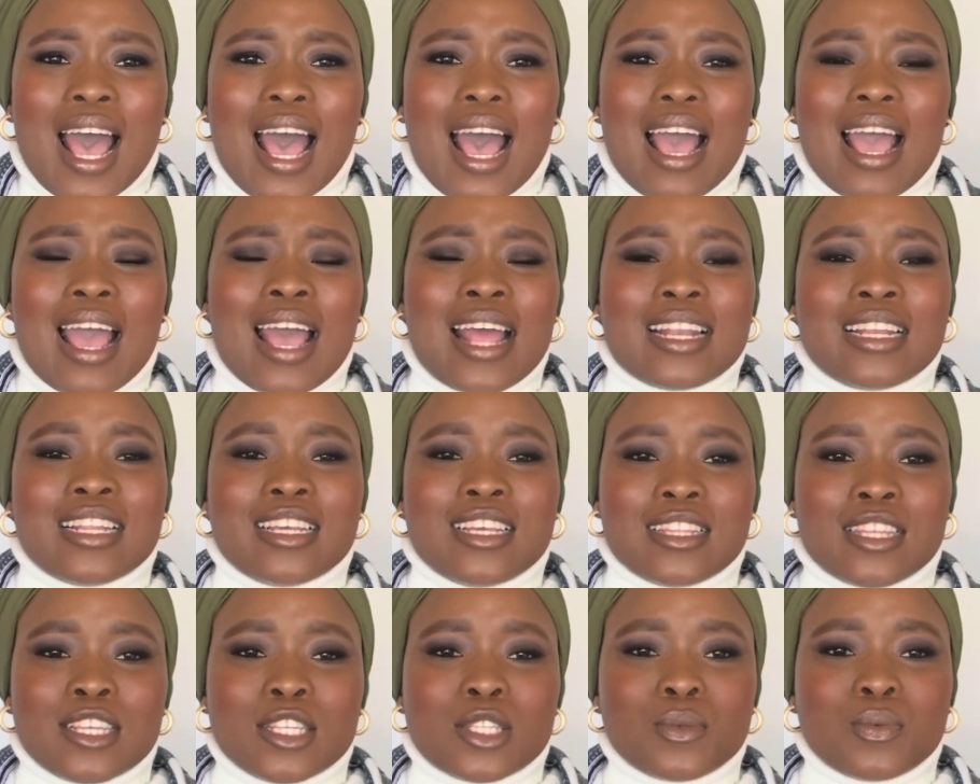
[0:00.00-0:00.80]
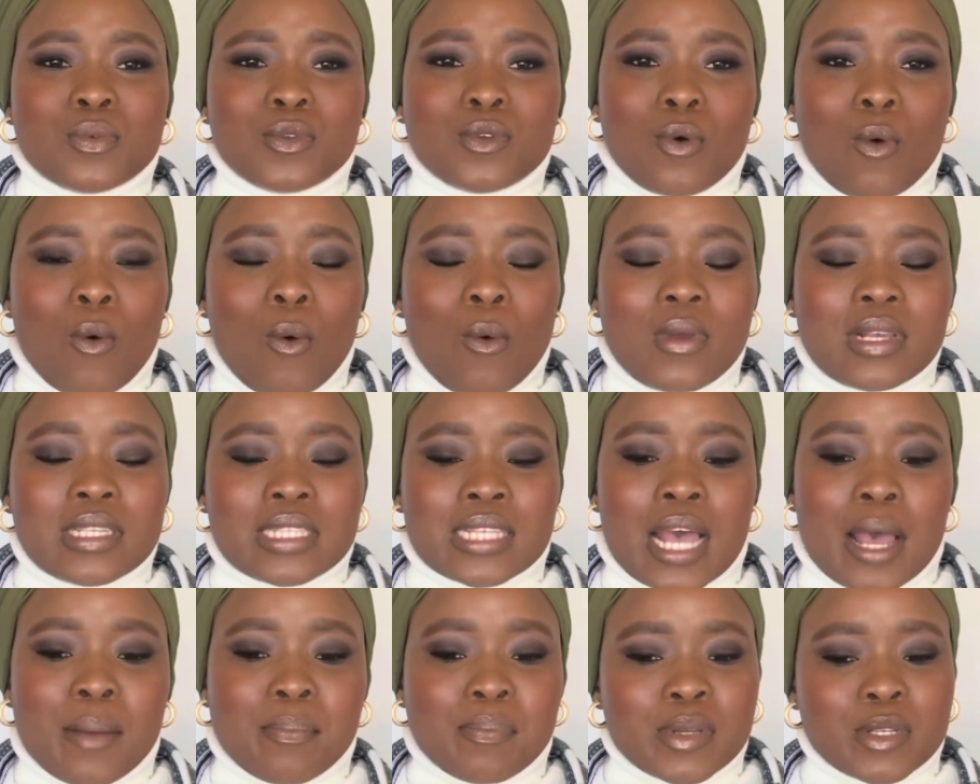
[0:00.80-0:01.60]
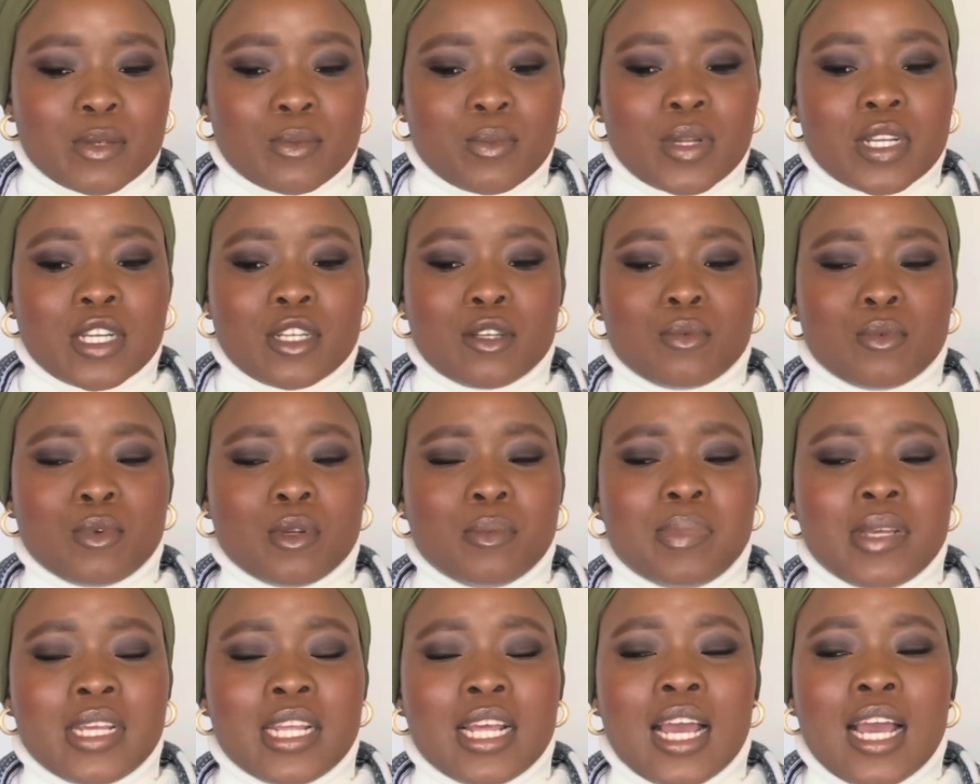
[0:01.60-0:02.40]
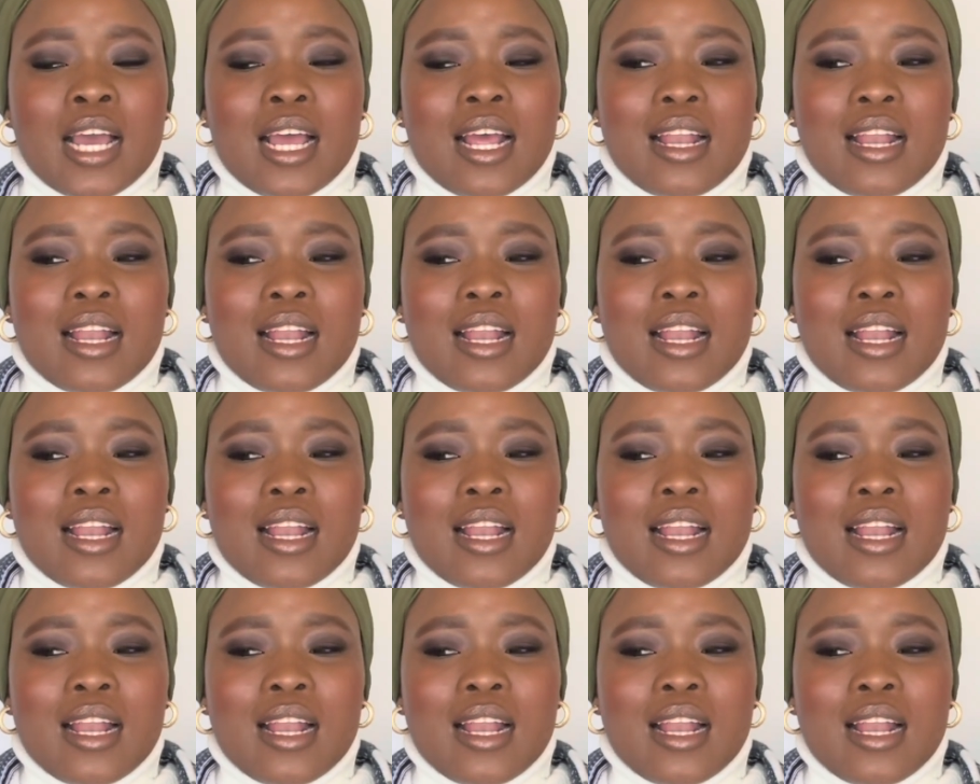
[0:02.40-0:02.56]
and this would always happen when it would be